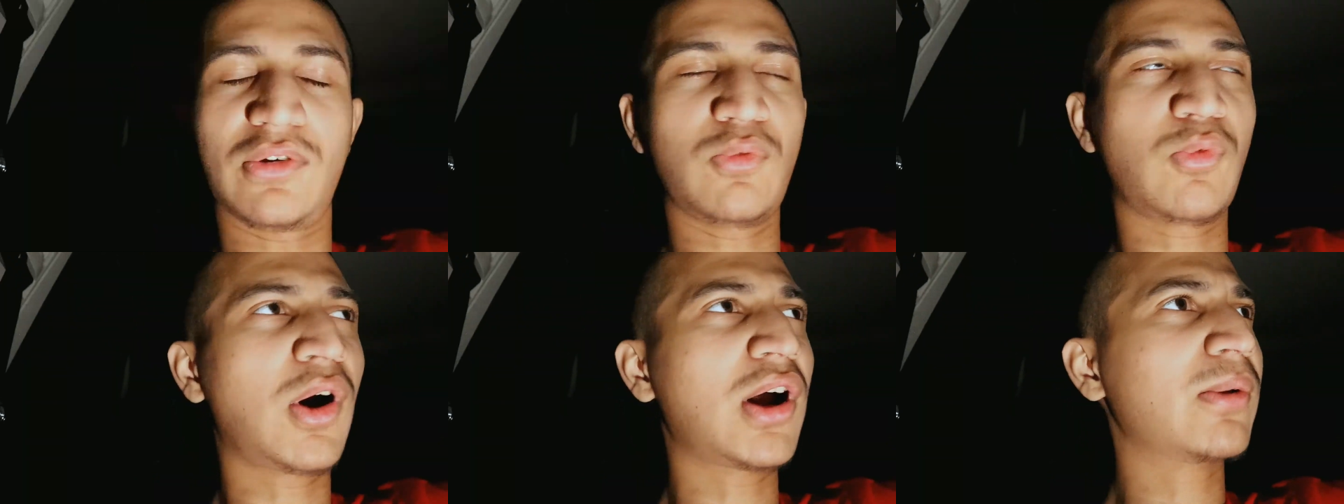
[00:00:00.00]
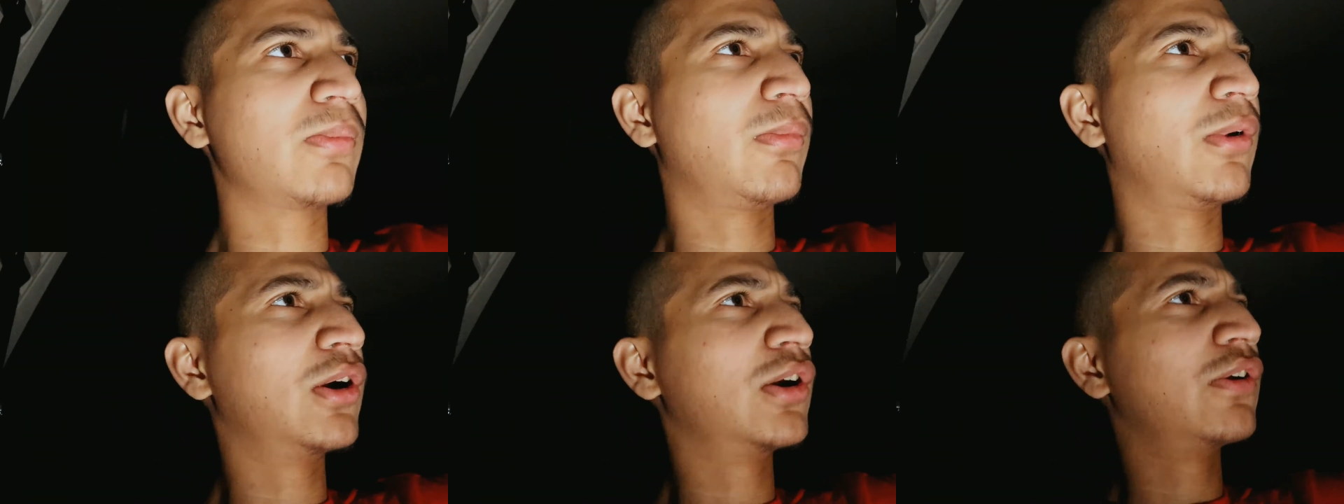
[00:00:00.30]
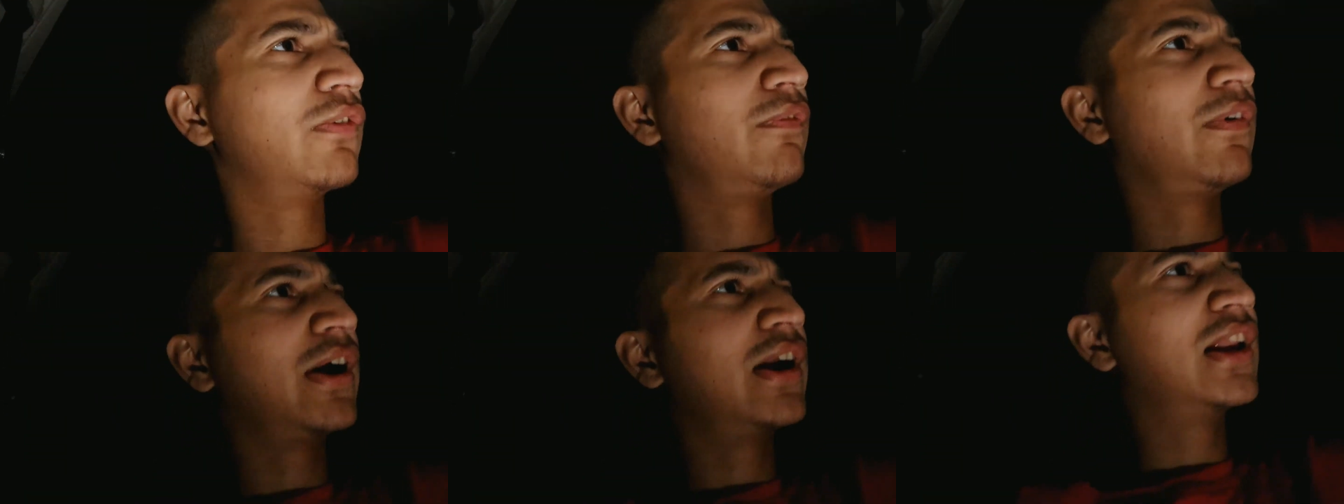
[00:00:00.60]
What
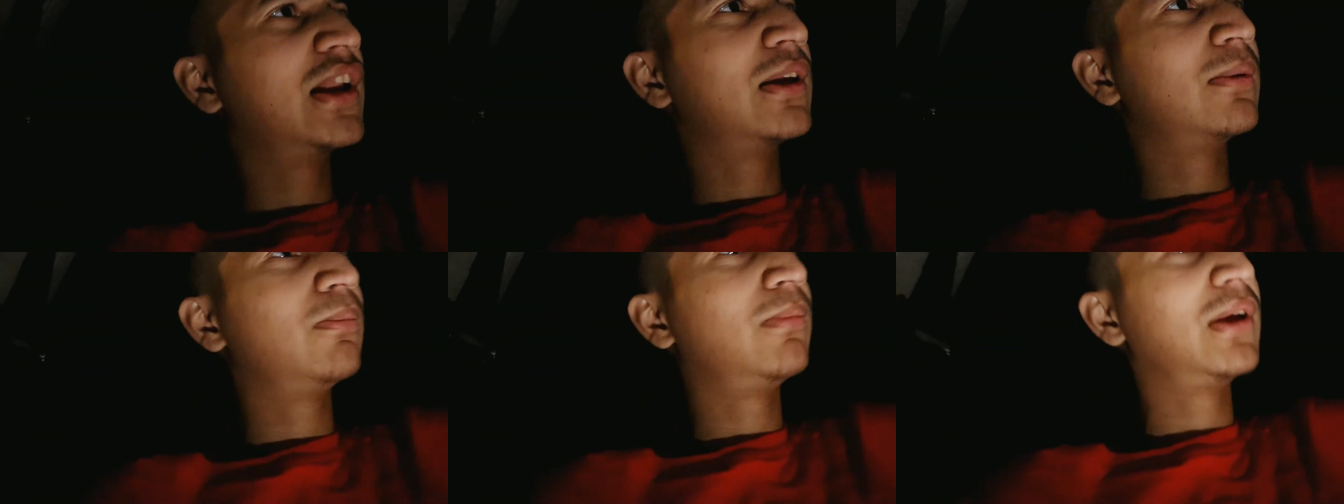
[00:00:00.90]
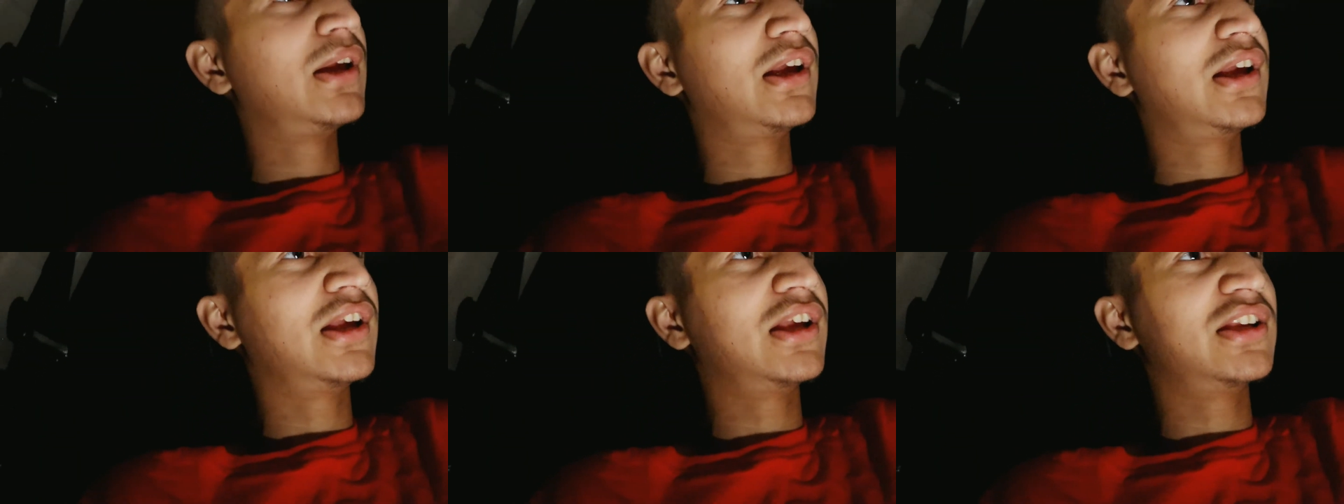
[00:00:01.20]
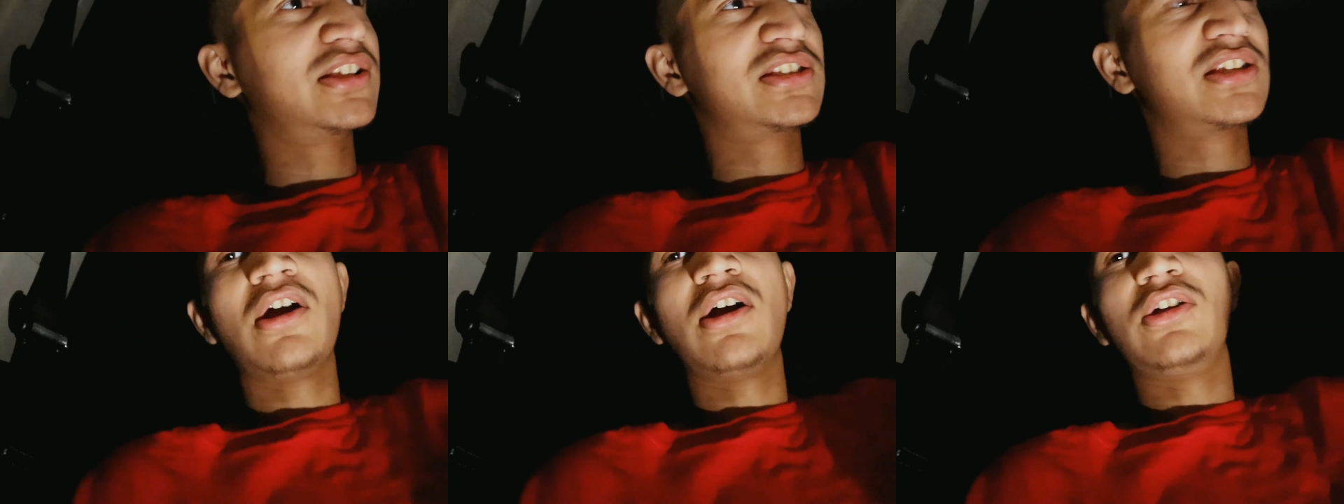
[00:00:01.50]
motivated me
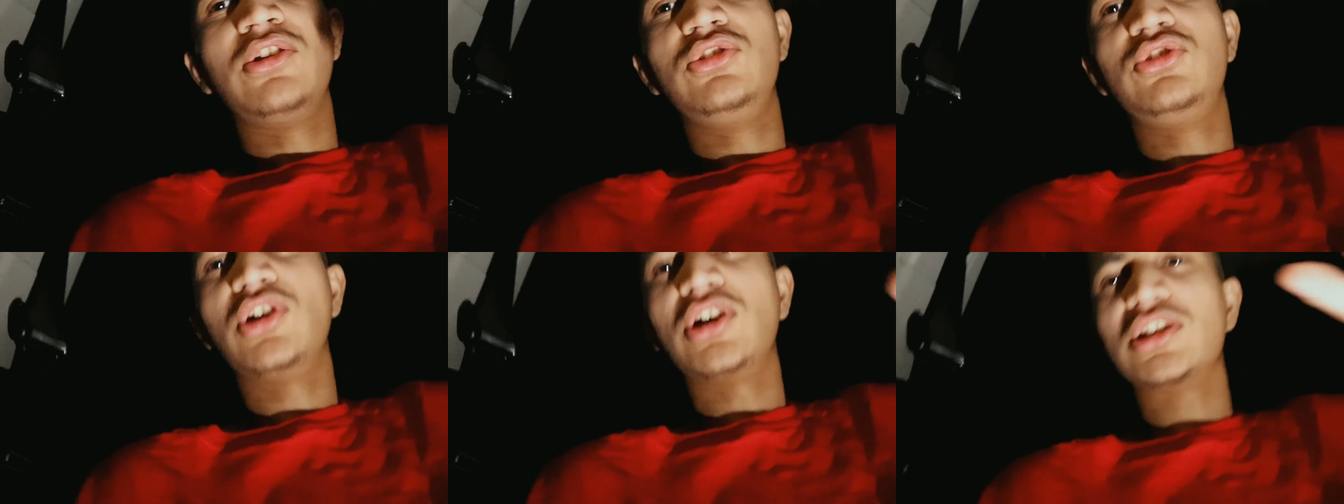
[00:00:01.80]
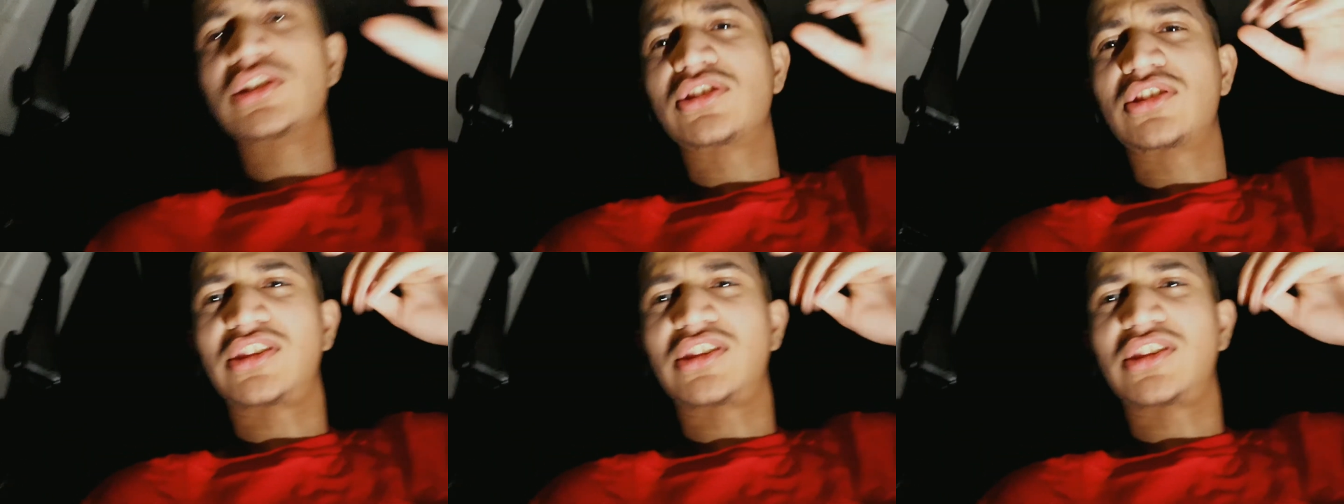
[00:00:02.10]
is just